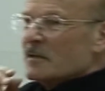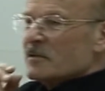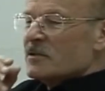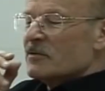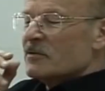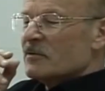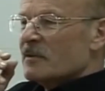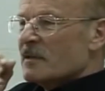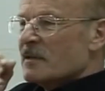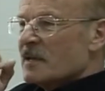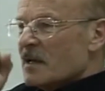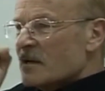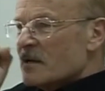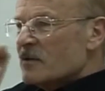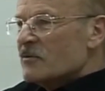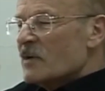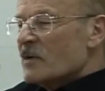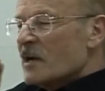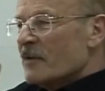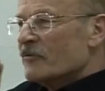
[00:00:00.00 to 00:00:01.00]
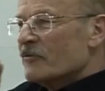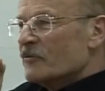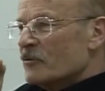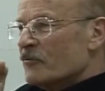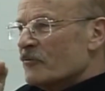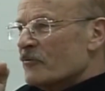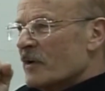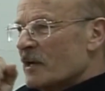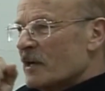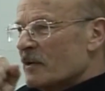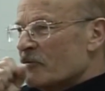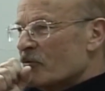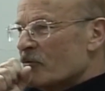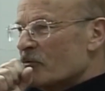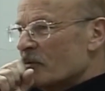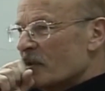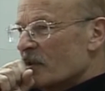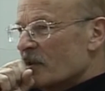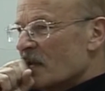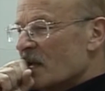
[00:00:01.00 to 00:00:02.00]
So there you have to fight
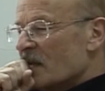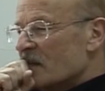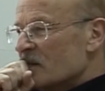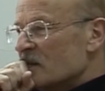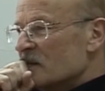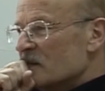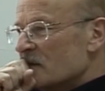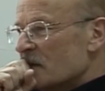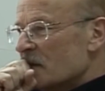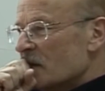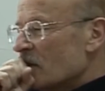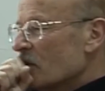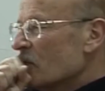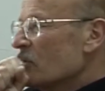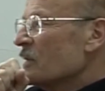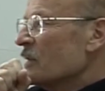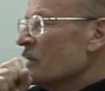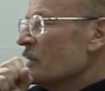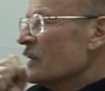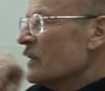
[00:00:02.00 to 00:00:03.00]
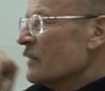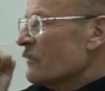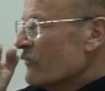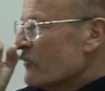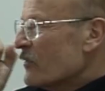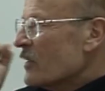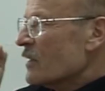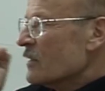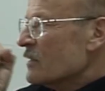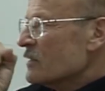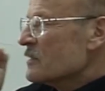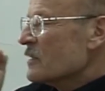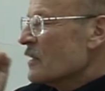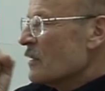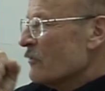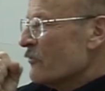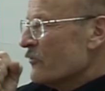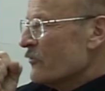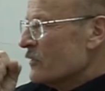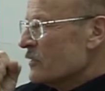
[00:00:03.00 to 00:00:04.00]
for. That is the only thing, very
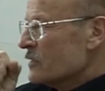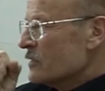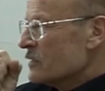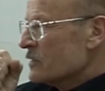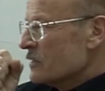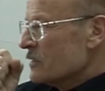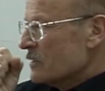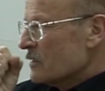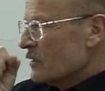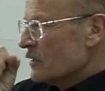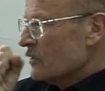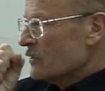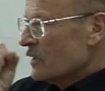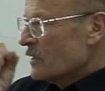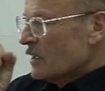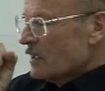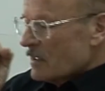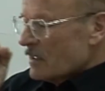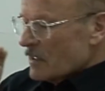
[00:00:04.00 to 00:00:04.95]
selfish, you know.